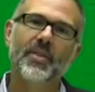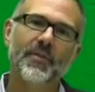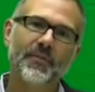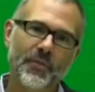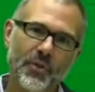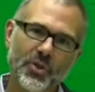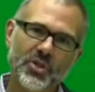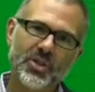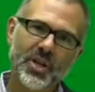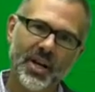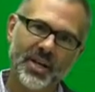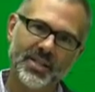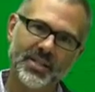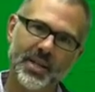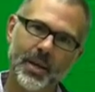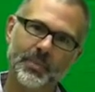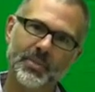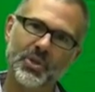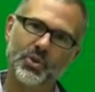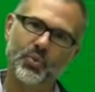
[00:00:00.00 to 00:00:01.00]
The first
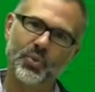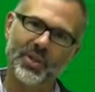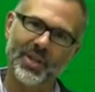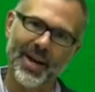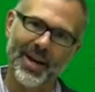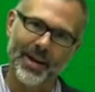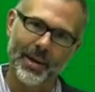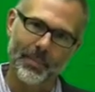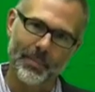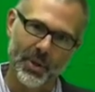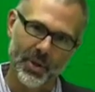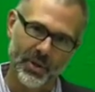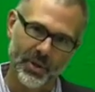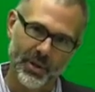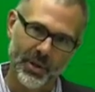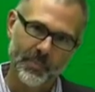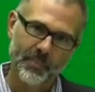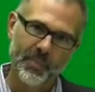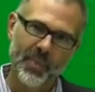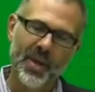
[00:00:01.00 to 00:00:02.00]
concept is
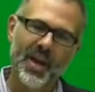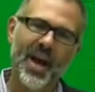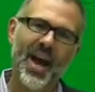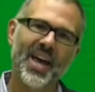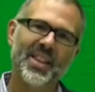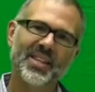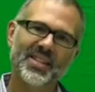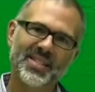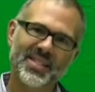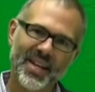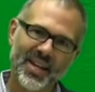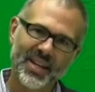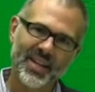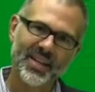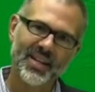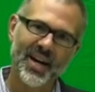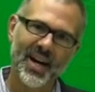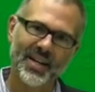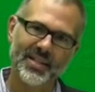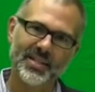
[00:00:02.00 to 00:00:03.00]
reliability, and the
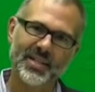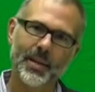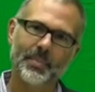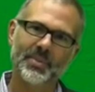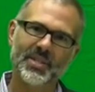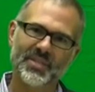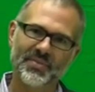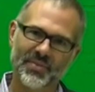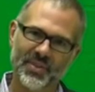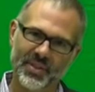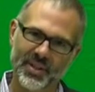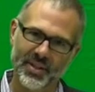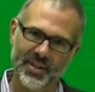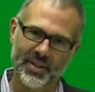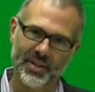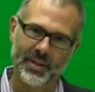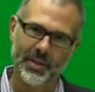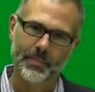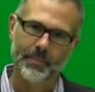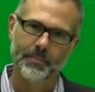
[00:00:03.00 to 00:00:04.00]
second concept is
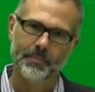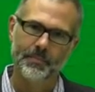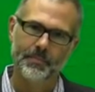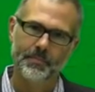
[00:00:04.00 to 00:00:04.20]
validity.